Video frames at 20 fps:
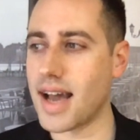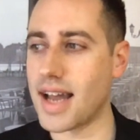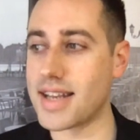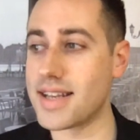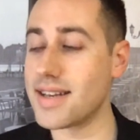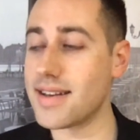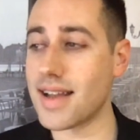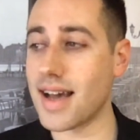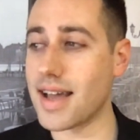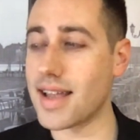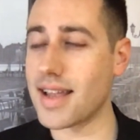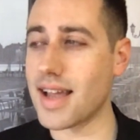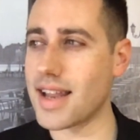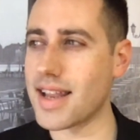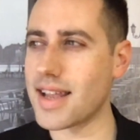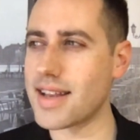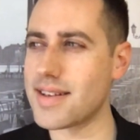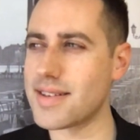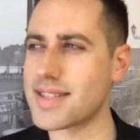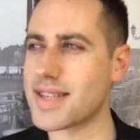
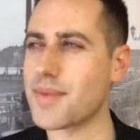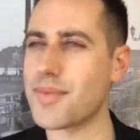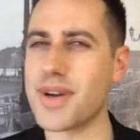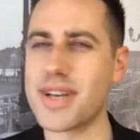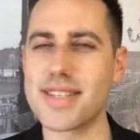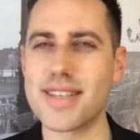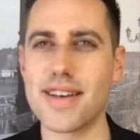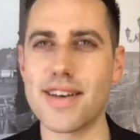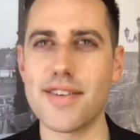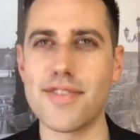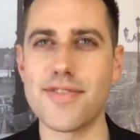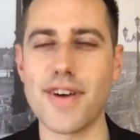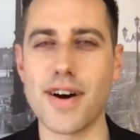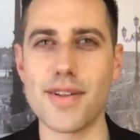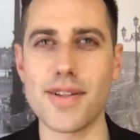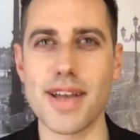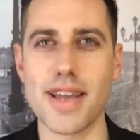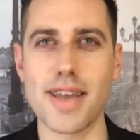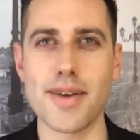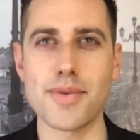In some ways, it
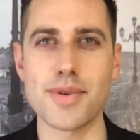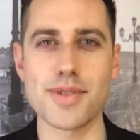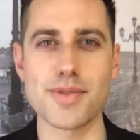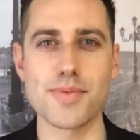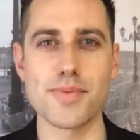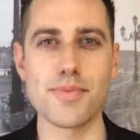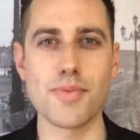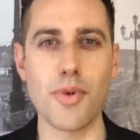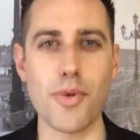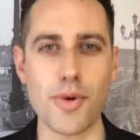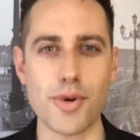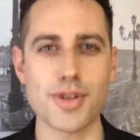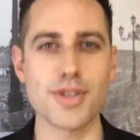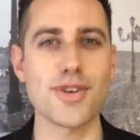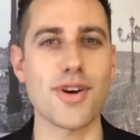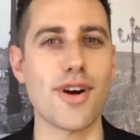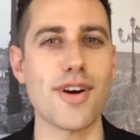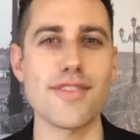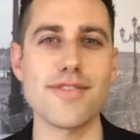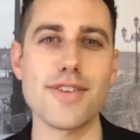felt like it was more
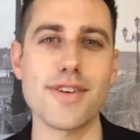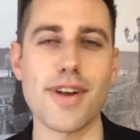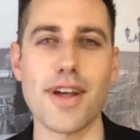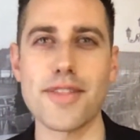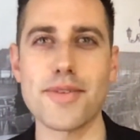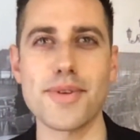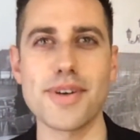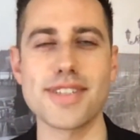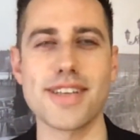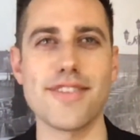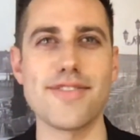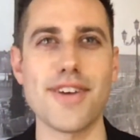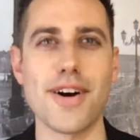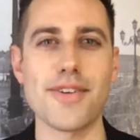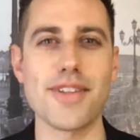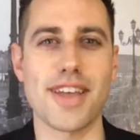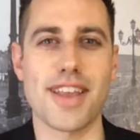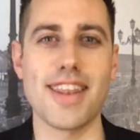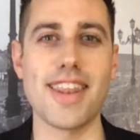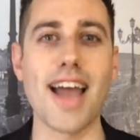sorrowful. In other ways, I
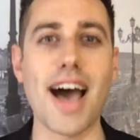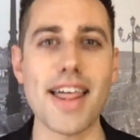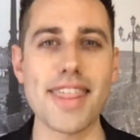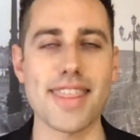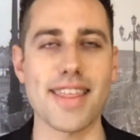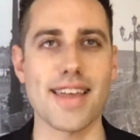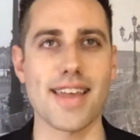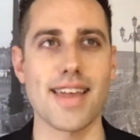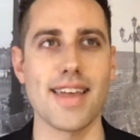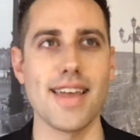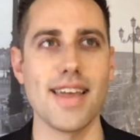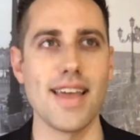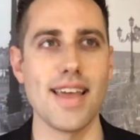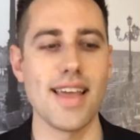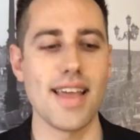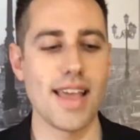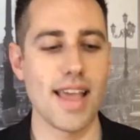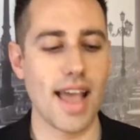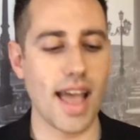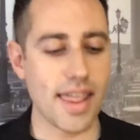felt like nothing.
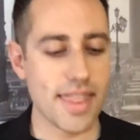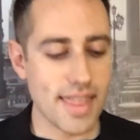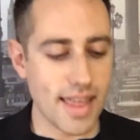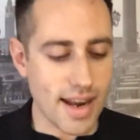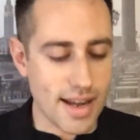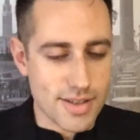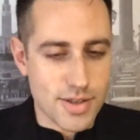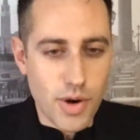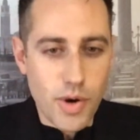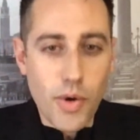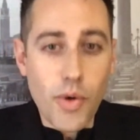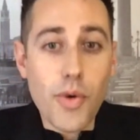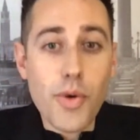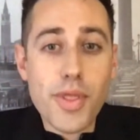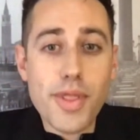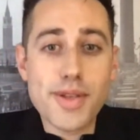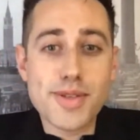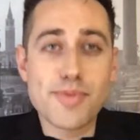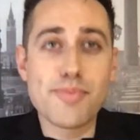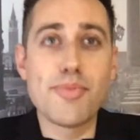And then I was
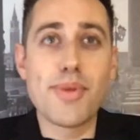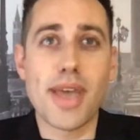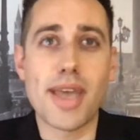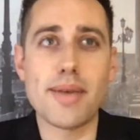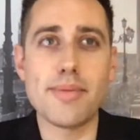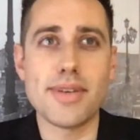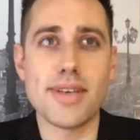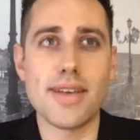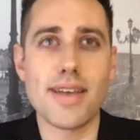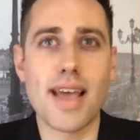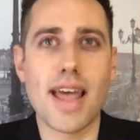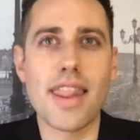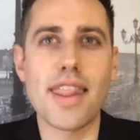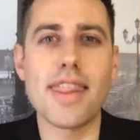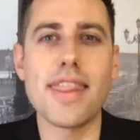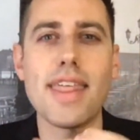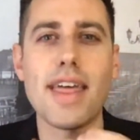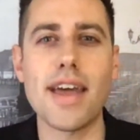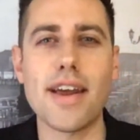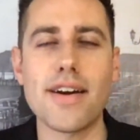holding this baby,
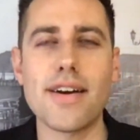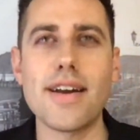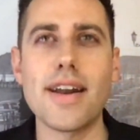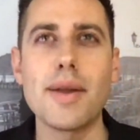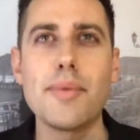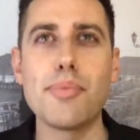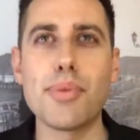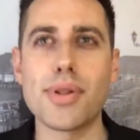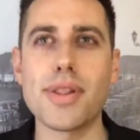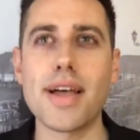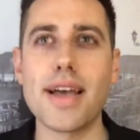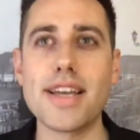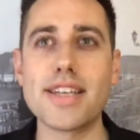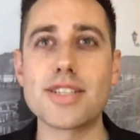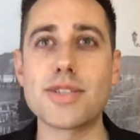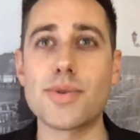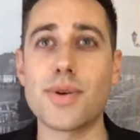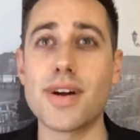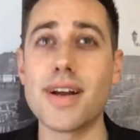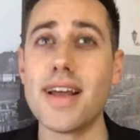and there in a
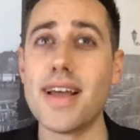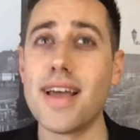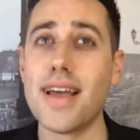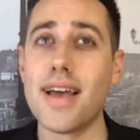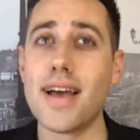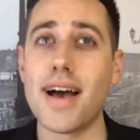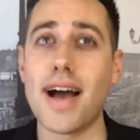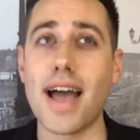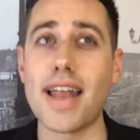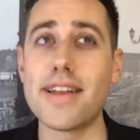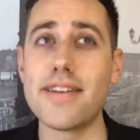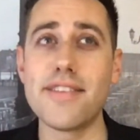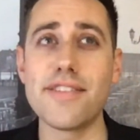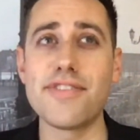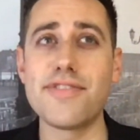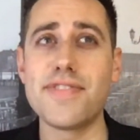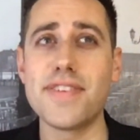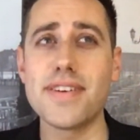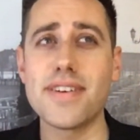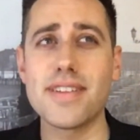place where I didn't
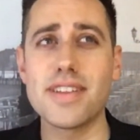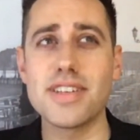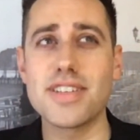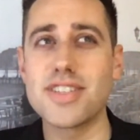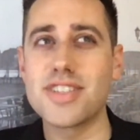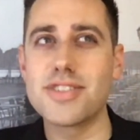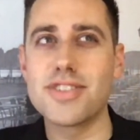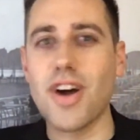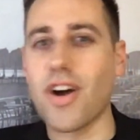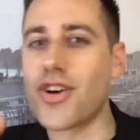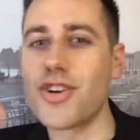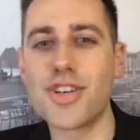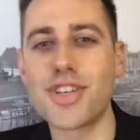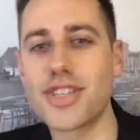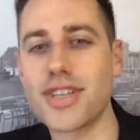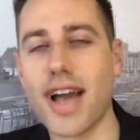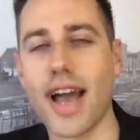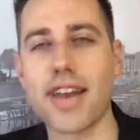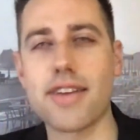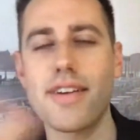feel the stars
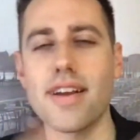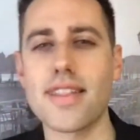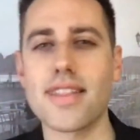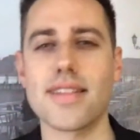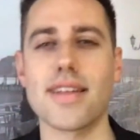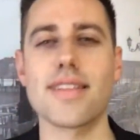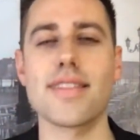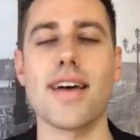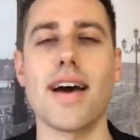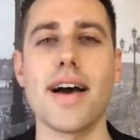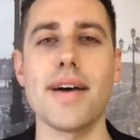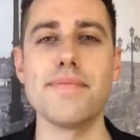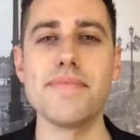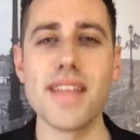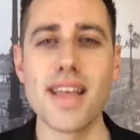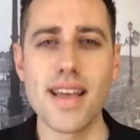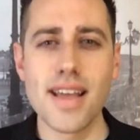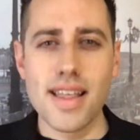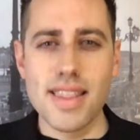shine or anything like that.